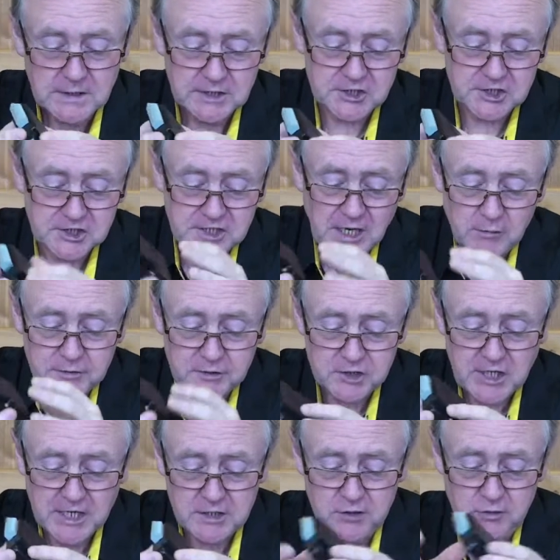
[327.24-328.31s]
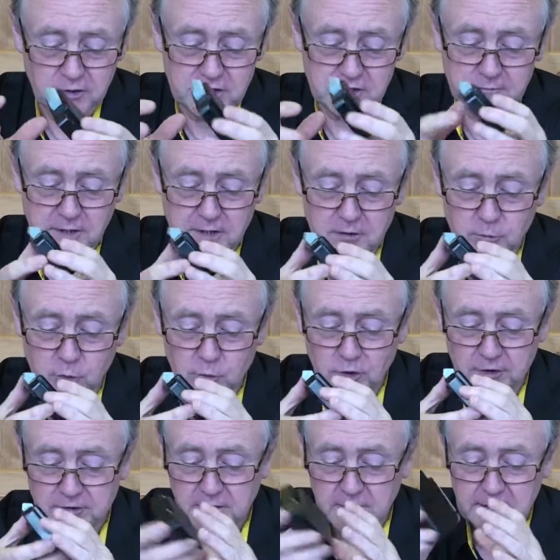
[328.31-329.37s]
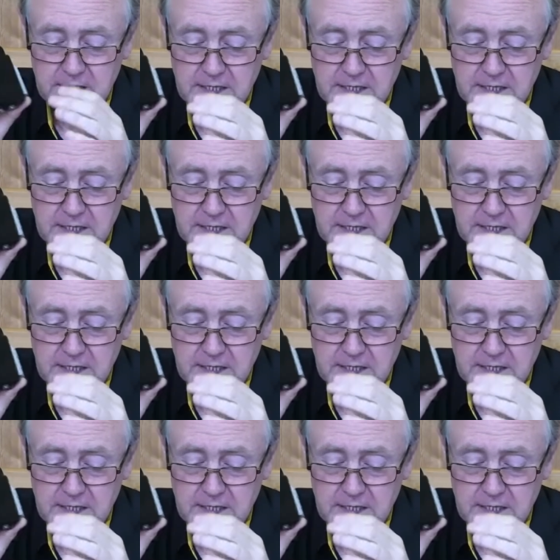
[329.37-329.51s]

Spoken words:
It's a self-contained unit available with